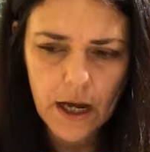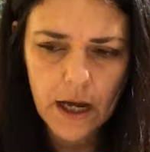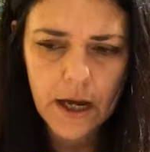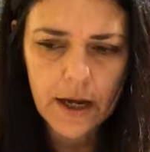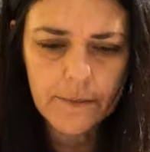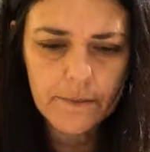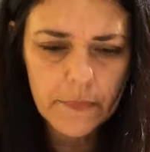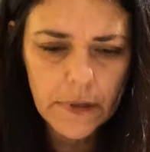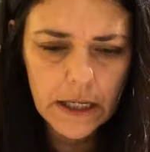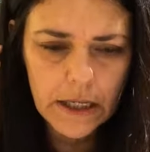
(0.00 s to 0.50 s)

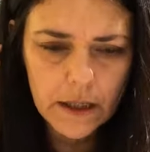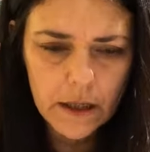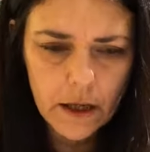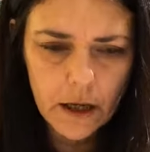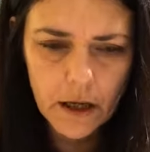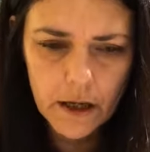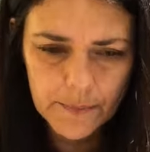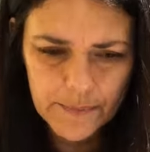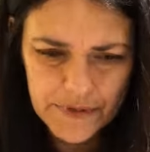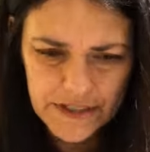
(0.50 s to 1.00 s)
I'm in
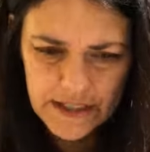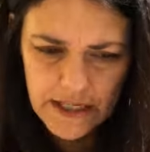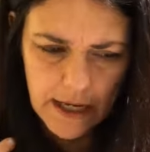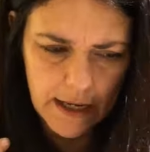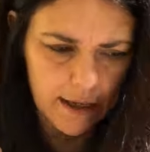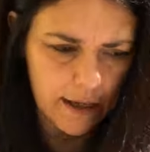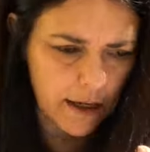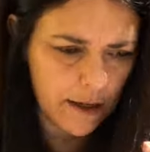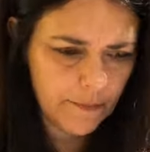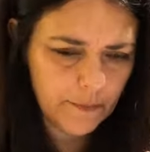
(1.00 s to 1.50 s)

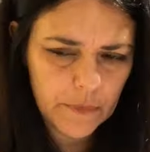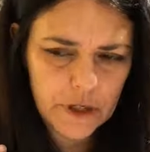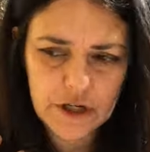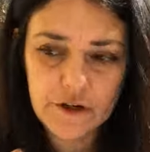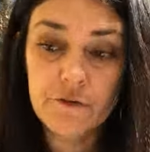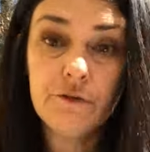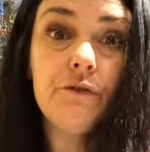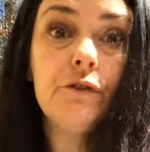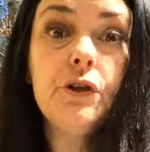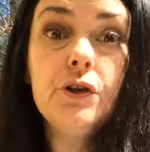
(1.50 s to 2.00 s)
upset, I'm
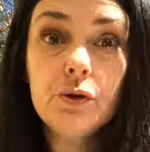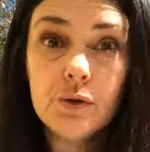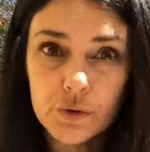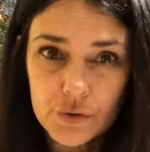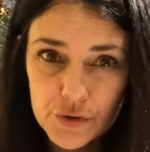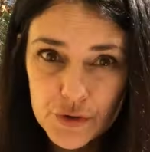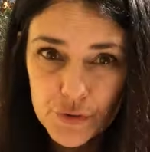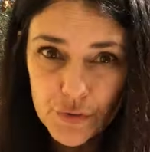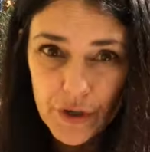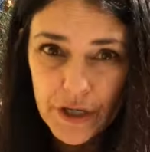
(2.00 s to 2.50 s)

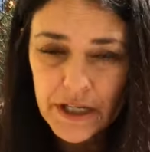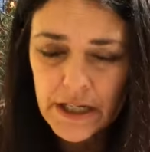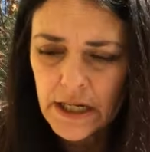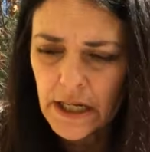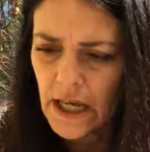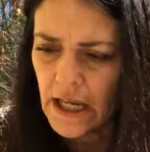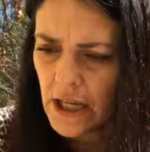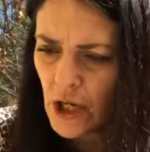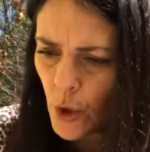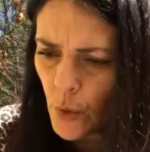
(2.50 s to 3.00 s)
confused, right?
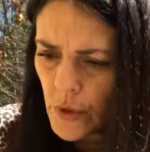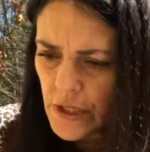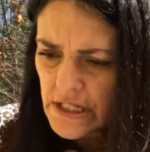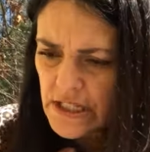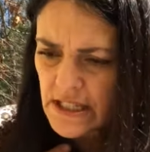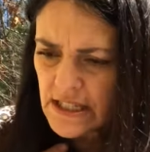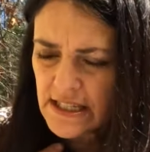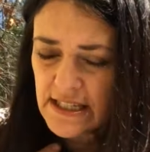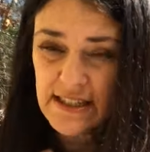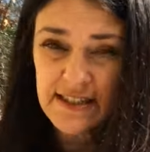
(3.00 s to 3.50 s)
I go
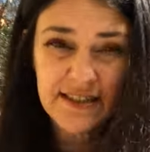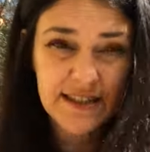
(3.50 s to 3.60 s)
into this